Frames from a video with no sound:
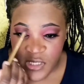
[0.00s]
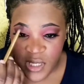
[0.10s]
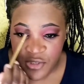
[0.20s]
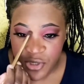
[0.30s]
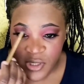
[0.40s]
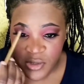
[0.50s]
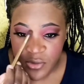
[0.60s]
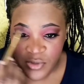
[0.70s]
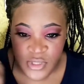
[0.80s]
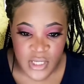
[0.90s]
It's actually
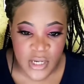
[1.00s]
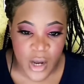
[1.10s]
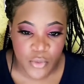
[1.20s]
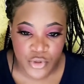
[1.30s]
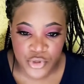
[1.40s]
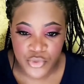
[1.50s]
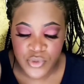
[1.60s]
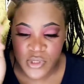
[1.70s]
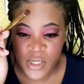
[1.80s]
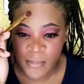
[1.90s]
good that I was
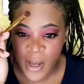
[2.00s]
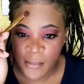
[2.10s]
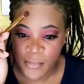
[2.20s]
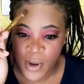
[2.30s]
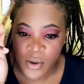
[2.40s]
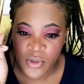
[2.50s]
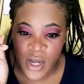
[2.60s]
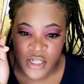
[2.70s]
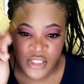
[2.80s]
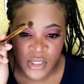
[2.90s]
using my
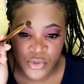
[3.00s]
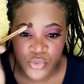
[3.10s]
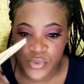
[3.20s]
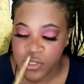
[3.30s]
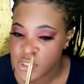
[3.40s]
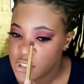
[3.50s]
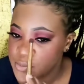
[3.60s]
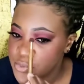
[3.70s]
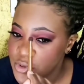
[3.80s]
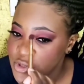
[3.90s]
brown eyeshadow with
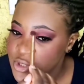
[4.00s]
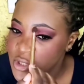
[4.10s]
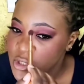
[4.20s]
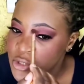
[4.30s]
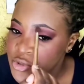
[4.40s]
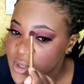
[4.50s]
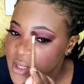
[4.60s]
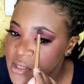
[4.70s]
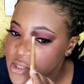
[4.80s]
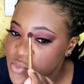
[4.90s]
this brush, so
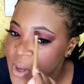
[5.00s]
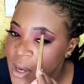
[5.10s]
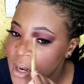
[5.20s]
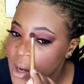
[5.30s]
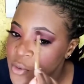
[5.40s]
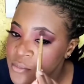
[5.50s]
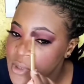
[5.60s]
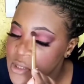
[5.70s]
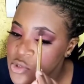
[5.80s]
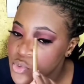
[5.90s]
that this will allow
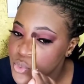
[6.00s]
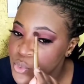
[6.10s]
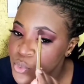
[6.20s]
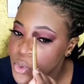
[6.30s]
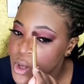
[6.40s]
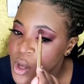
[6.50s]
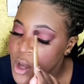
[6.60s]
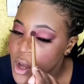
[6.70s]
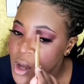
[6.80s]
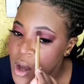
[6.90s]
me to
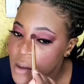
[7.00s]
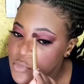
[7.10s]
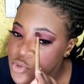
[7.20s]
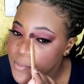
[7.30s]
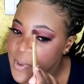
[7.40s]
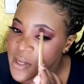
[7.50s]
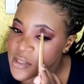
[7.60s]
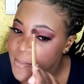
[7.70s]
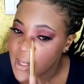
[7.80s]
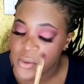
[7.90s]

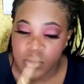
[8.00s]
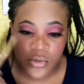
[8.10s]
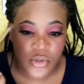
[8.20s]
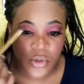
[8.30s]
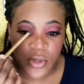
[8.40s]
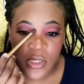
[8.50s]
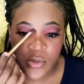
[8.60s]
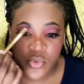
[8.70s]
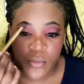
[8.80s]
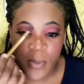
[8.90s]
blend my contour
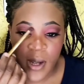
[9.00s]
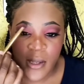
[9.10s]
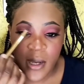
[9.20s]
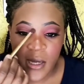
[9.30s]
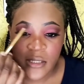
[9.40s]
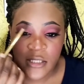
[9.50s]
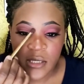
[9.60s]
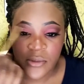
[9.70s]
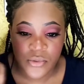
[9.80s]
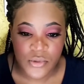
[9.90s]
into my
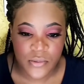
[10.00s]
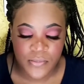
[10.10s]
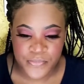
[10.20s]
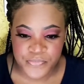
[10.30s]
eyeshadows.